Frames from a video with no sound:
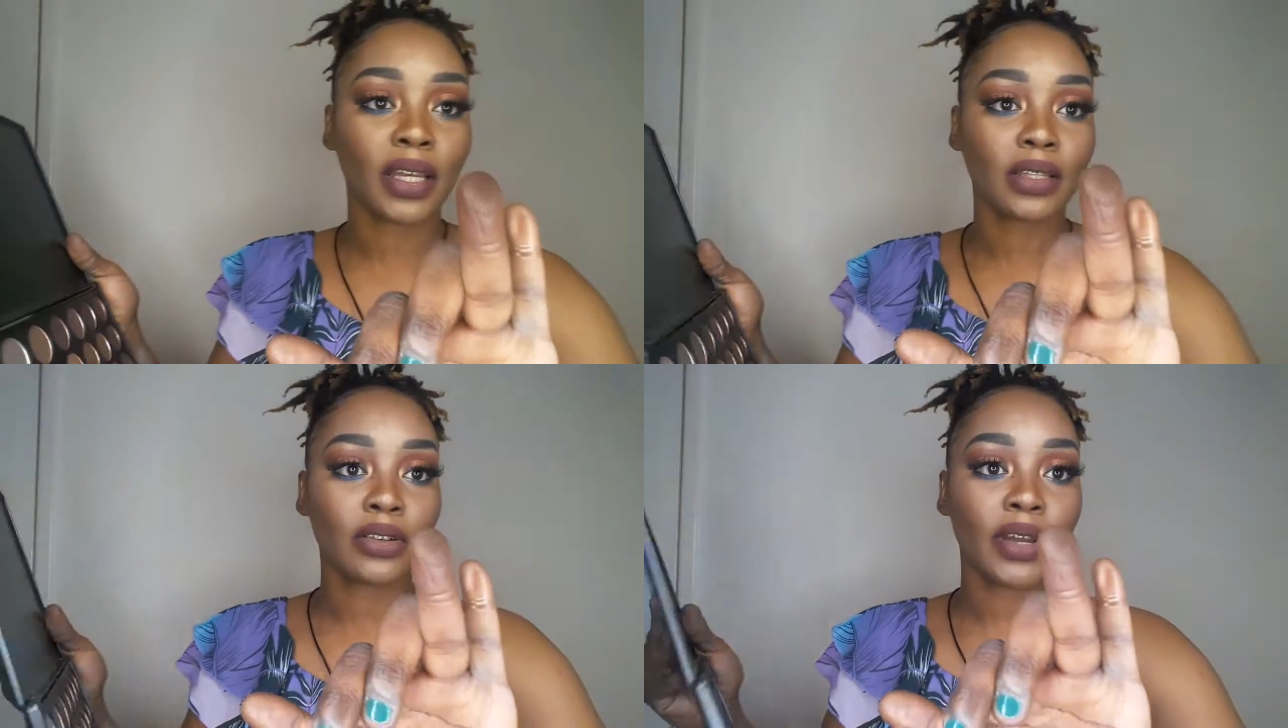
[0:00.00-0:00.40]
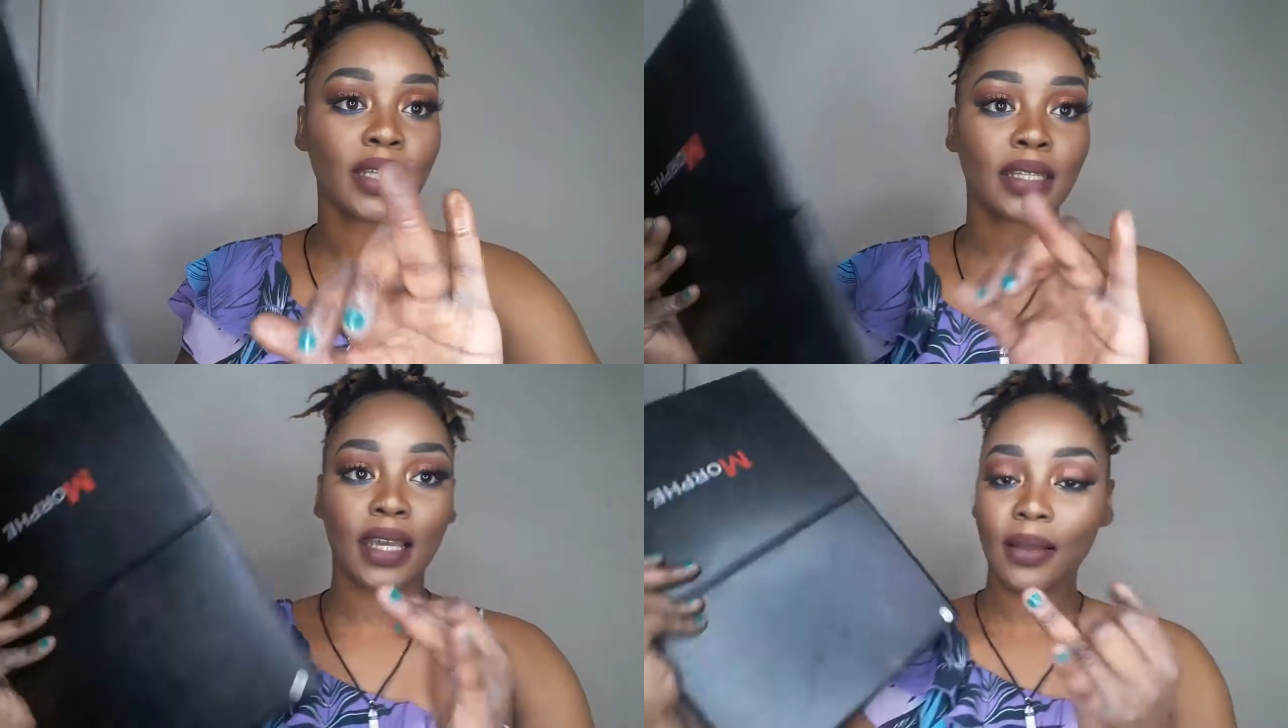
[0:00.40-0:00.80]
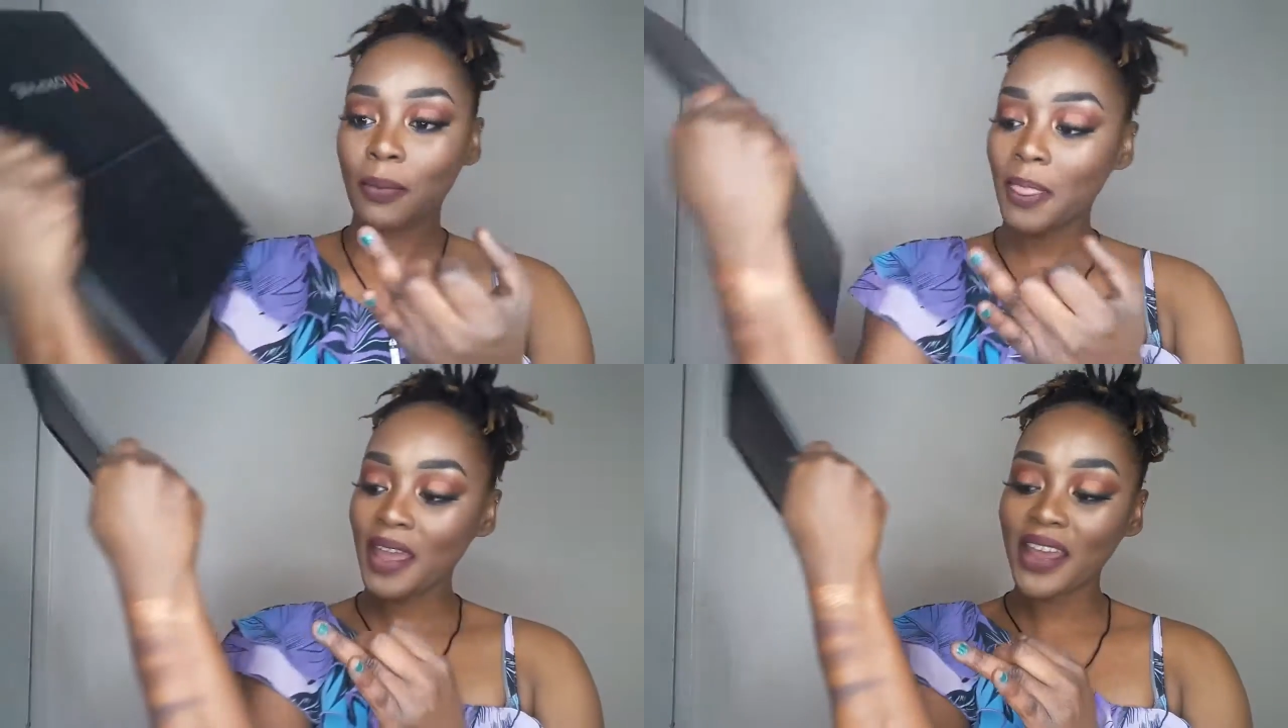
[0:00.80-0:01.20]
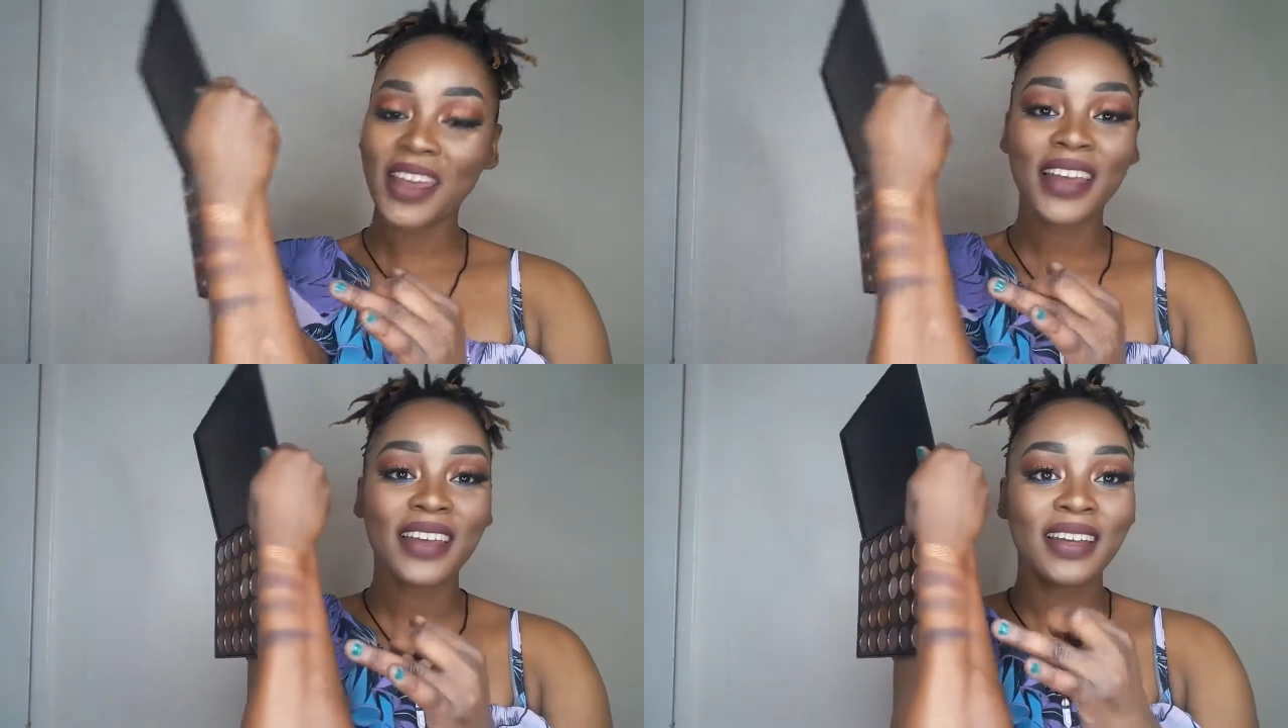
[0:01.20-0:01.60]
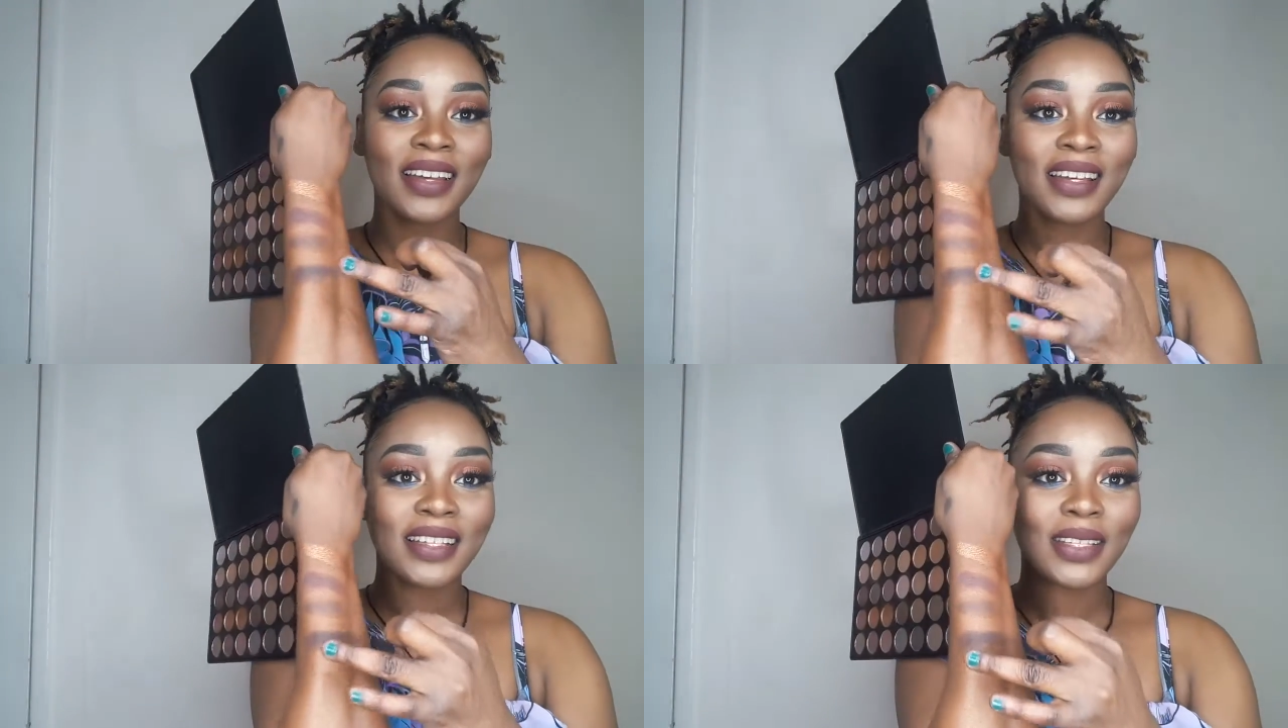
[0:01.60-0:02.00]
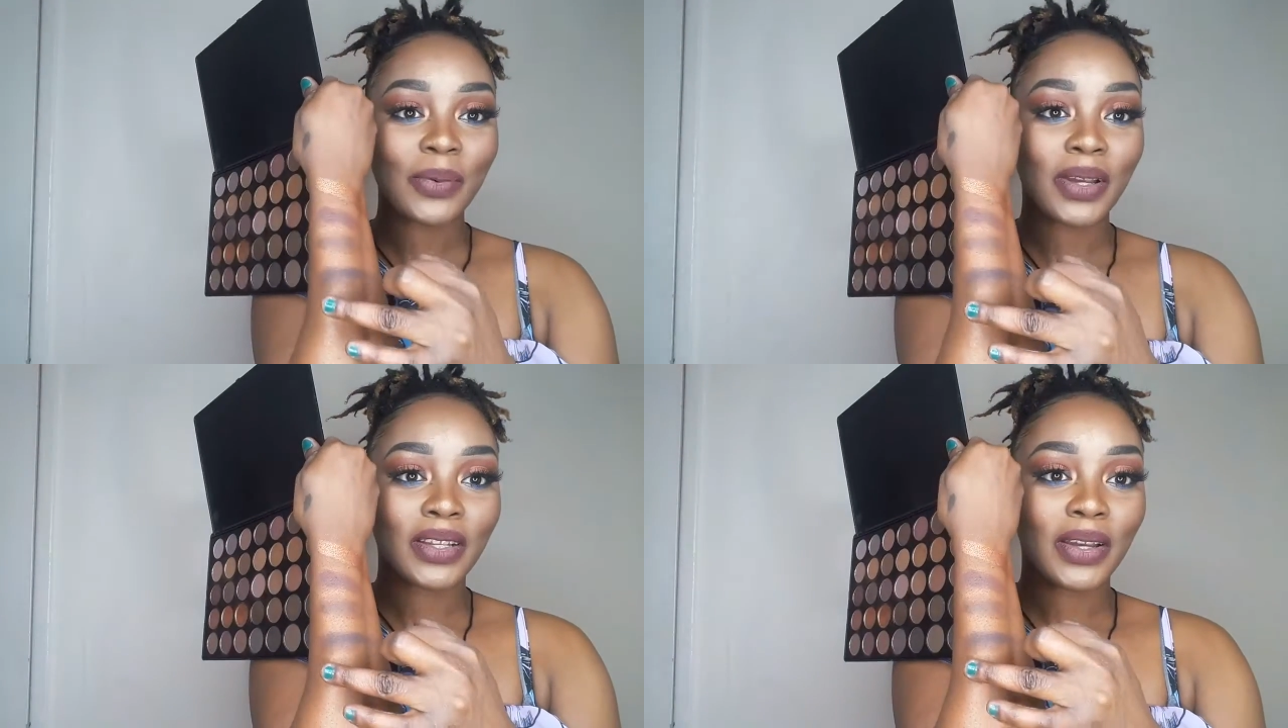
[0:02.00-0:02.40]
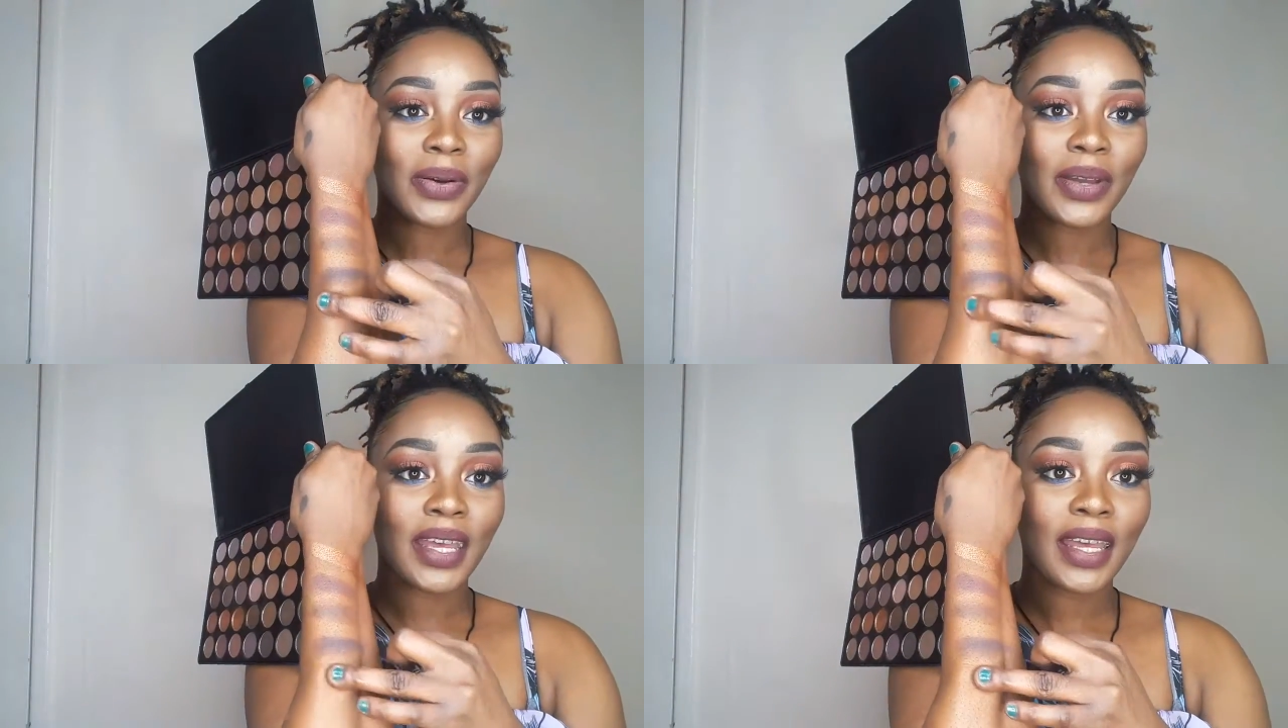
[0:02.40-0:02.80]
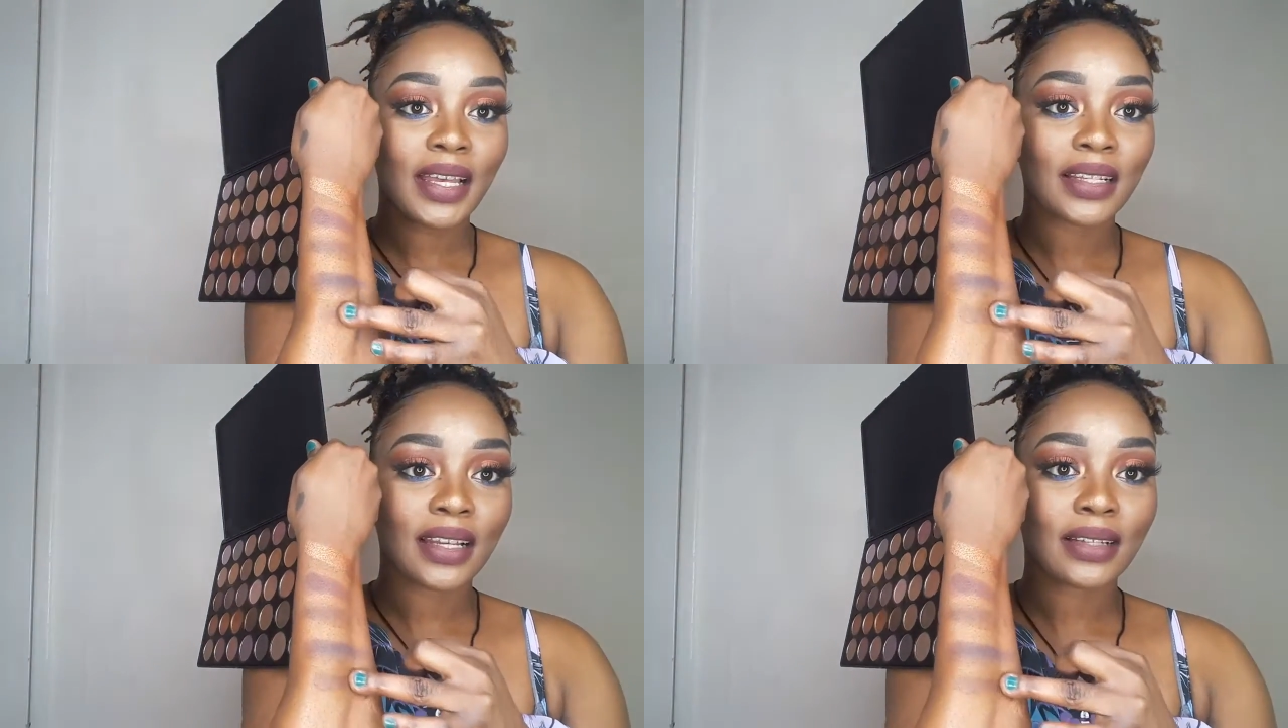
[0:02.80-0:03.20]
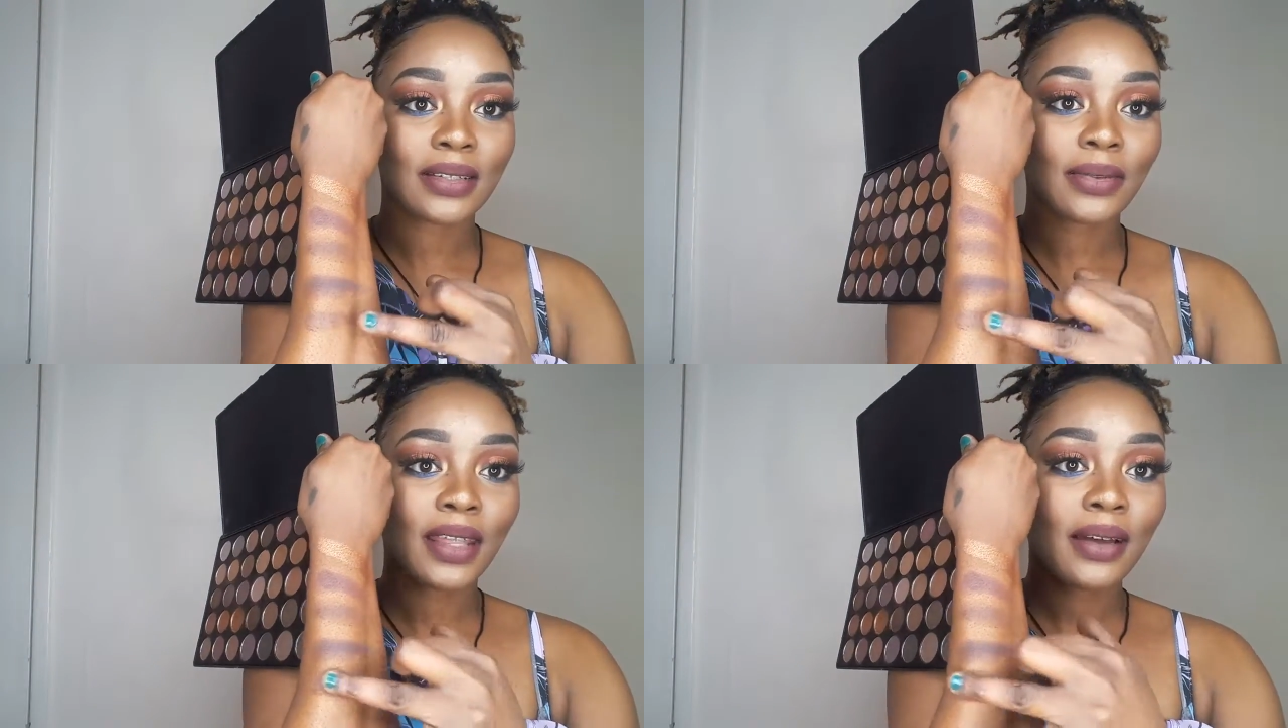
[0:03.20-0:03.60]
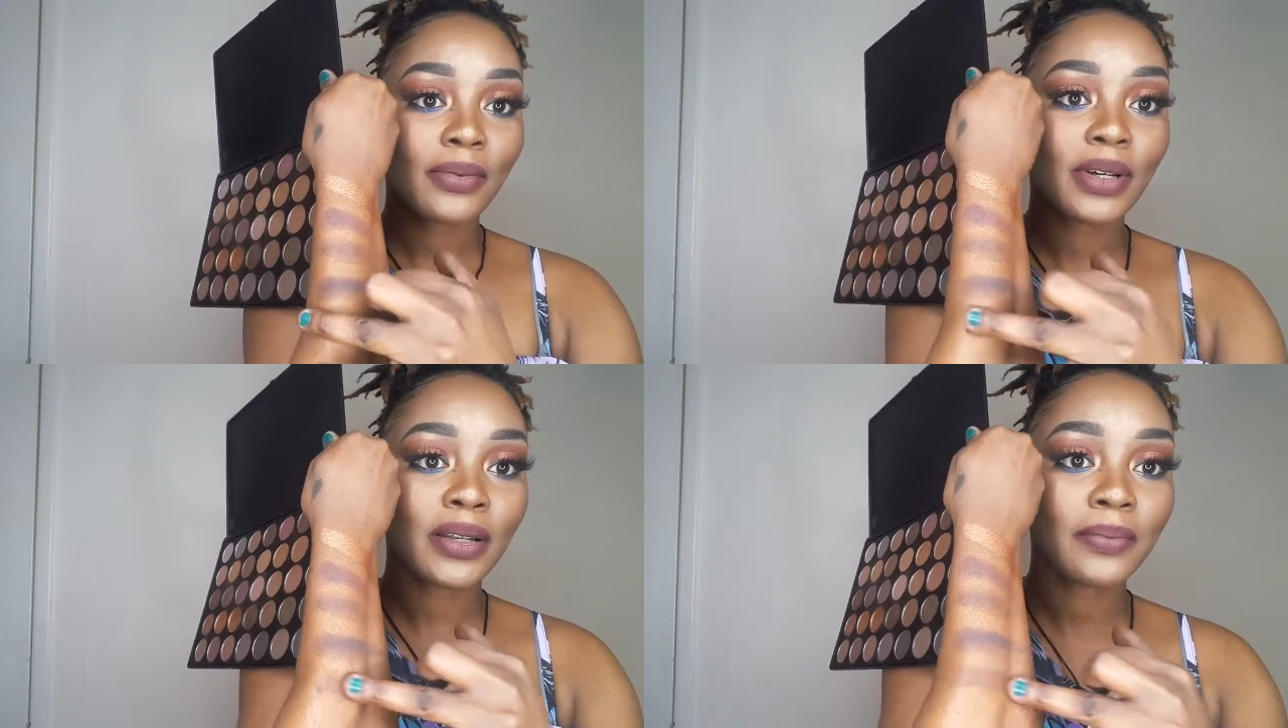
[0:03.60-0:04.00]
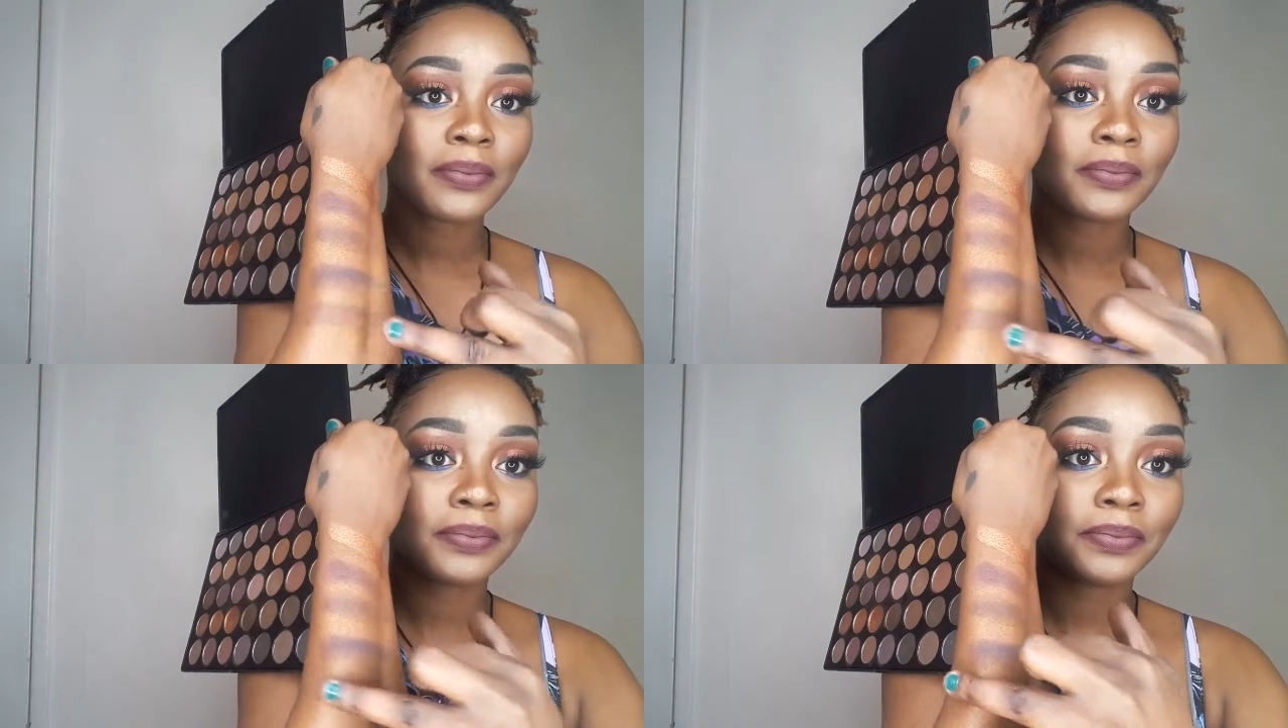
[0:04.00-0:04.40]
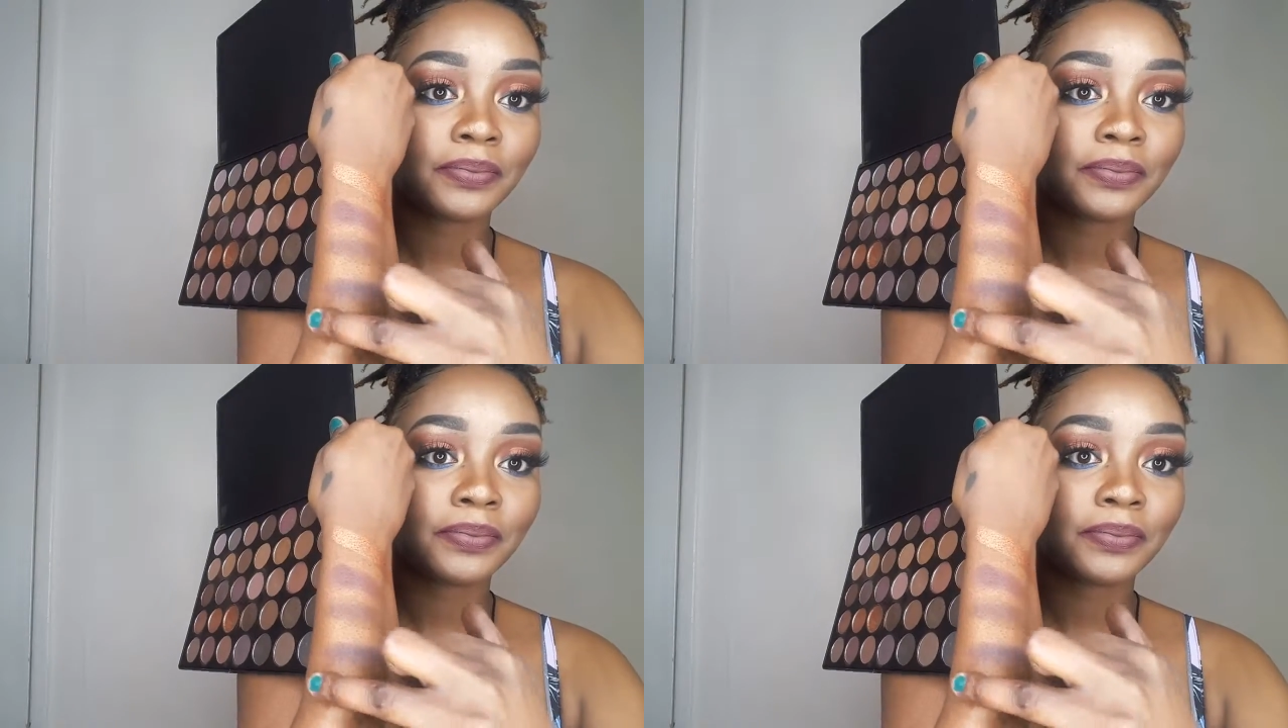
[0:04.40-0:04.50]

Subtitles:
of it. It's crazy. So we're going to go ahead and do that one.